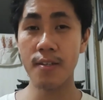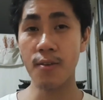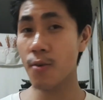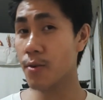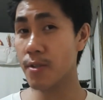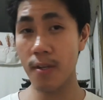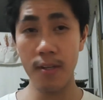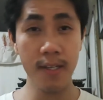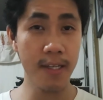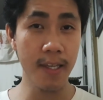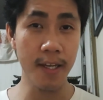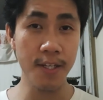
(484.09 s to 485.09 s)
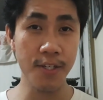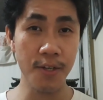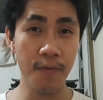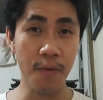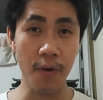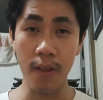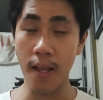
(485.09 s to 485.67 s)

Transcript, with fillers: no solicitation for